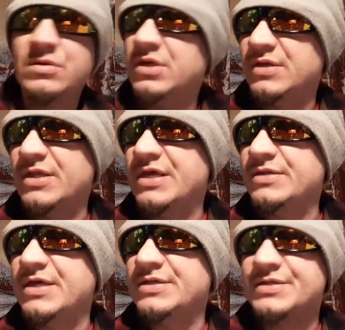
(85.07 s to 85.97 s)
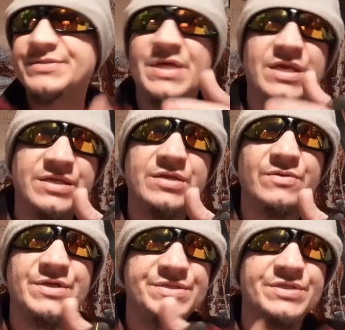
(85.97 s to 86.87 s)
and they just say,
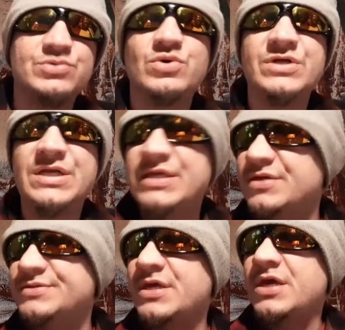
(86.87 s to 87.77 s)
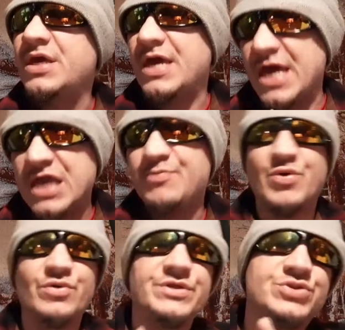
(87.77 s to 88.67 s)
this is what it is,
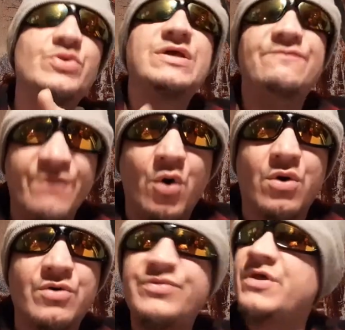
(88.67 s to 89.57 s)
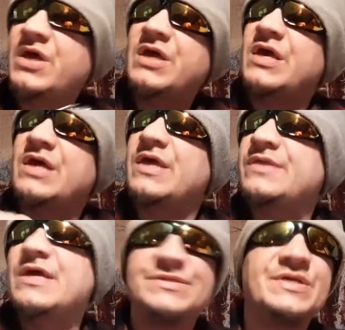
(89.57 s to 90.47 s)
April the 24th,
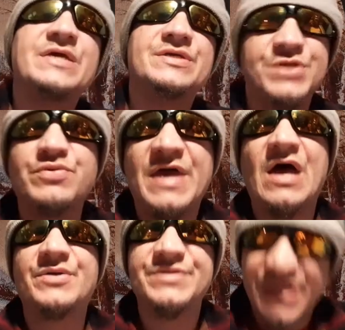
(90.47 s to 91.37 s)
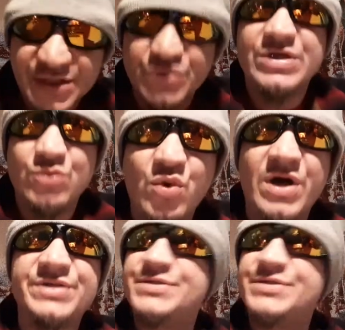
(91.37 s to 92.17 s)
and they say it's 2021.